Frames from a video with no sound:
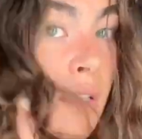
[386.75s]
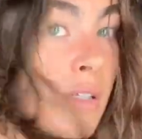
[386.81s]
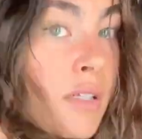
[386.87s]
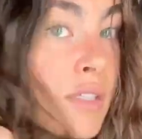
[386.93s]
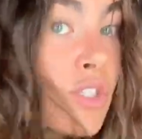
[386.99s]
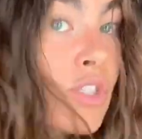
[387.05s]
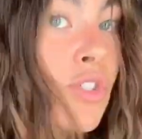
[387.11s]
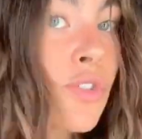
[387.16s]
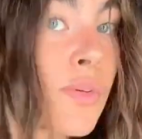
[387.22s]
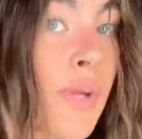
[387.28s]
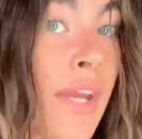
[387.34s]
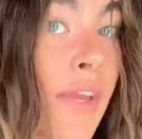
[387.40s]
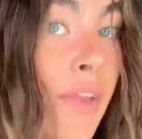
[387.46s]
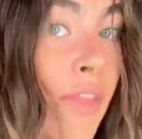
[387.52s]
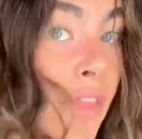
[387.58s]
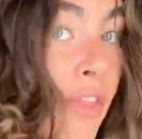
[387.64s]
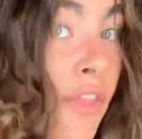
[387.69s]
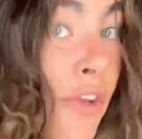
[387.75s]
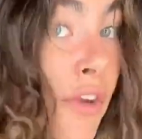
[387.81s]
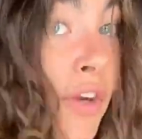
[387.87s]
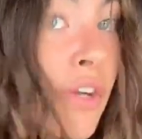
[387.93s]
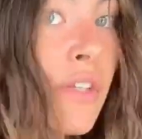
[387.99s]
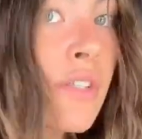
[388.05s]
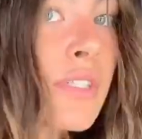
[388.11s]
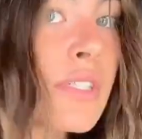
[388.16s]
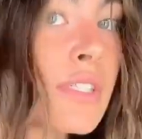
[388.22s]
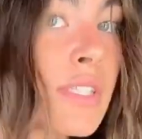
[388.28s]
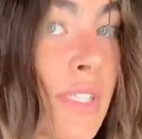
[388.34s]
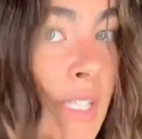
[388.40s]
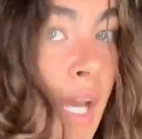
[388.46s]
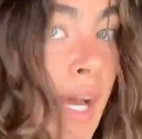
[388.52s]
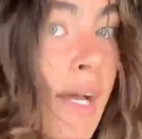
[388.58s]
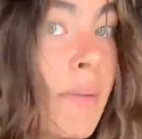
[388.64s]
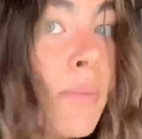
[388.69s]
It's a great third
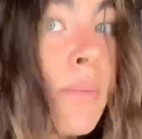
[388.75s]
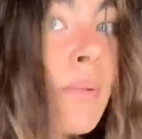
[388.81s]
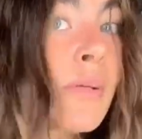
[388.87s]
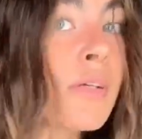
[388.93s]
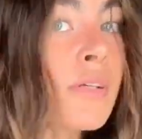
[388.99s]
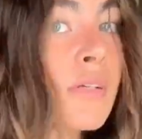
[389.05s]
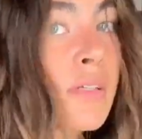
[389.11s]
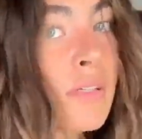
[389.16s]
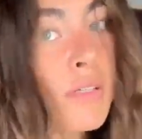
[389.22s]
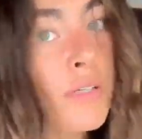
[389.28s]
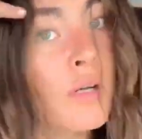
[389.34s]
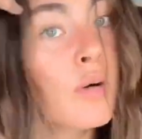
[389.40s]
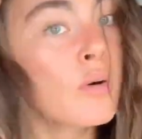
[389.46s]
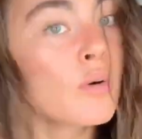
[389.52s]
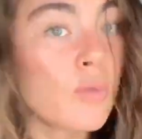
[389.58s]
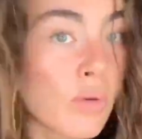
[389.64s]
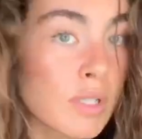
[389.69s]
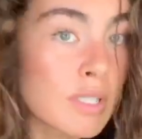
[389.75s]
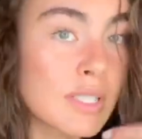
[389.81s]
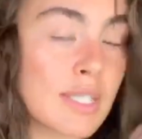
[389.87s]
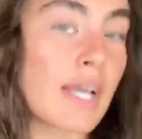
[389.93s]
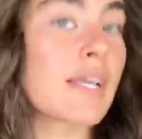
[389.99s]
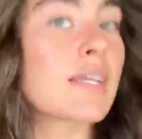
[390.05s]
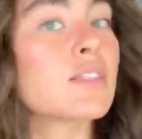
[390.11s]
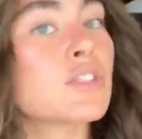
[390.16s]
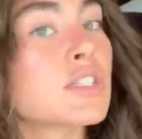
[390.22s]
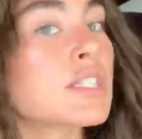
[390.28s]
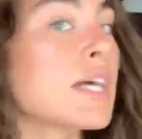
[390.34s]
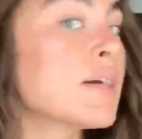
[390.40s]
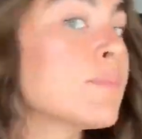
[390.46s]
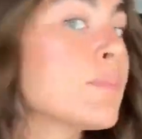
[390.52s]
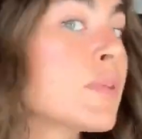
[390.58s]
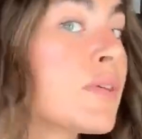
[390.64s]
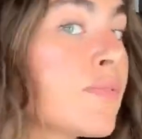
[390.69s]
step or second
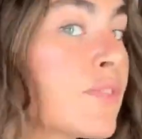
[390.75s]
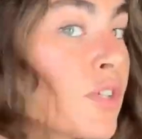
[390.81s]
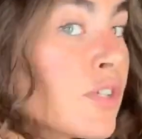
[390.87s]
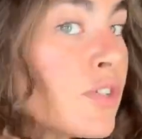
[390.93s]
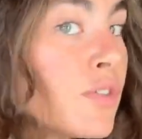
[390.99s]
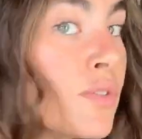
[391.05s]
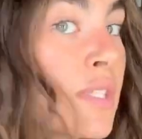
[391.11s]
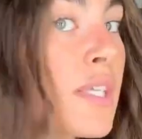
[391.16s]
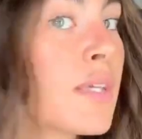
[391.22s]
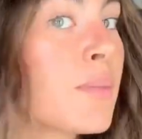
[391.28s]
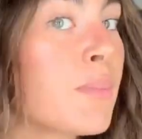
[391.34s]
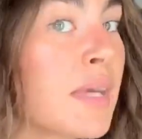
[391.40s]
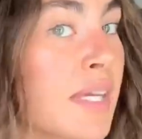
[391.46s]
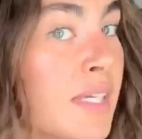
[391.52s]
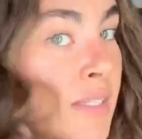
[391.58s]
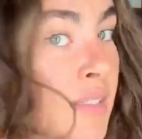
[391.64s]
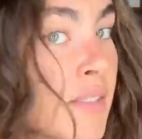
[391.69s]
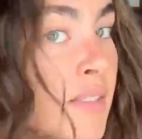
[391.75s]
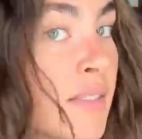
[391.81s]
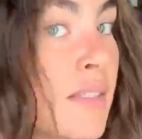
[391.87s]
step if you're using a mist.